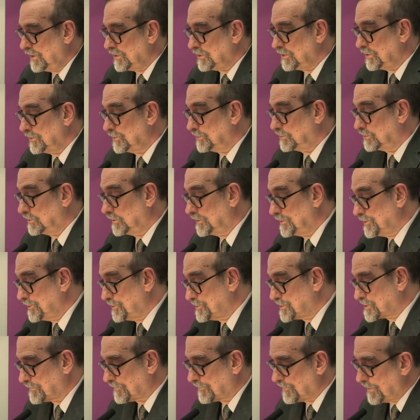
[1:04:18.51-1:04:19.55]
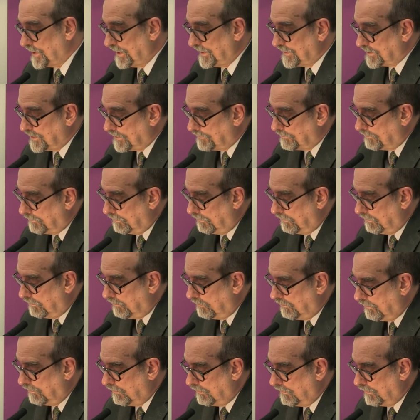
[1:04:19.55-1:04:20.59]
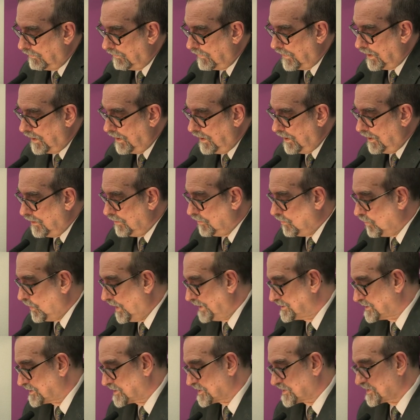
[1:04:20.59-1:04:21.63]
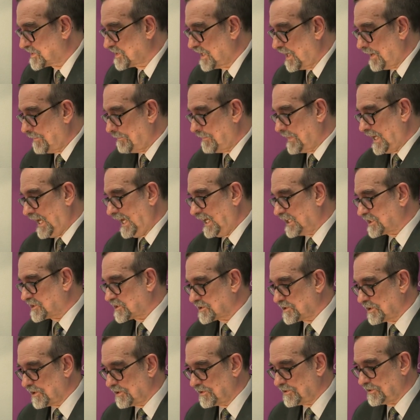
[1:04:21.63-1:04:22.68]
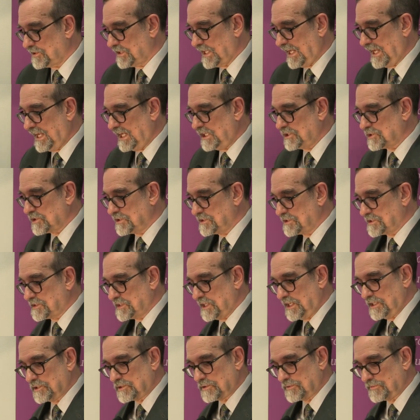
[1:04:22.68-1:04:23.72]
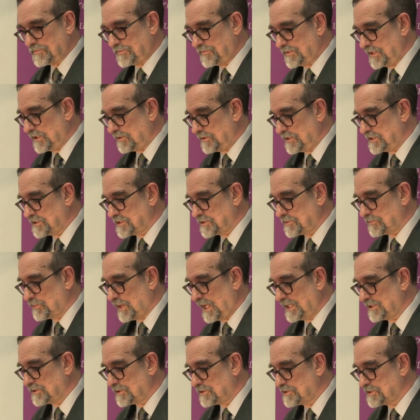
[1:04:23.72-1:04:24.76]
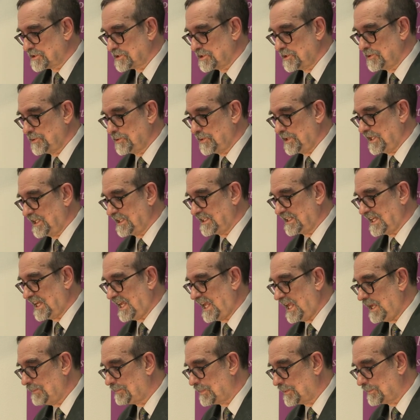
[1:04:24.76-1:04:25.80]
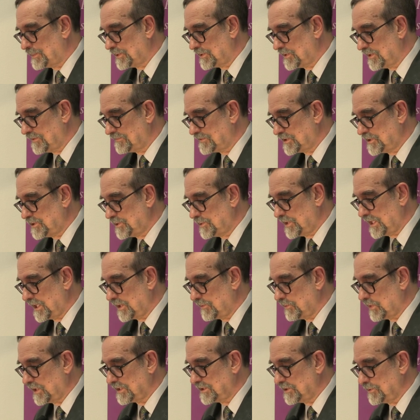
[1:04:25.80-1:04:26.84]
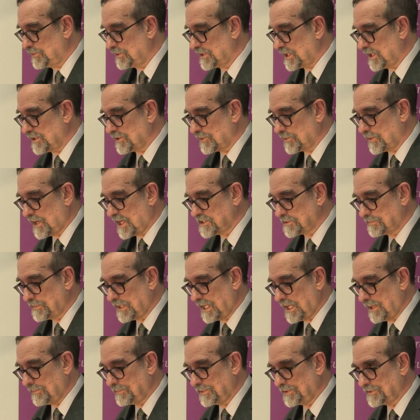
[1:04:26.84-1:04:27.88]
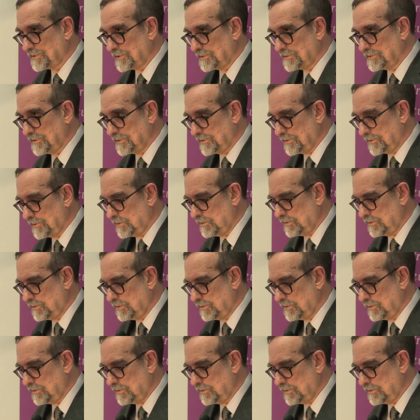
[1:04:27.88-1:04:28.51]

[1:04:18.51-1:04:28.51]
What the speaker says: You lose freedom when some external agent's interference renders you incapable of doing what you would otherwise be able to do.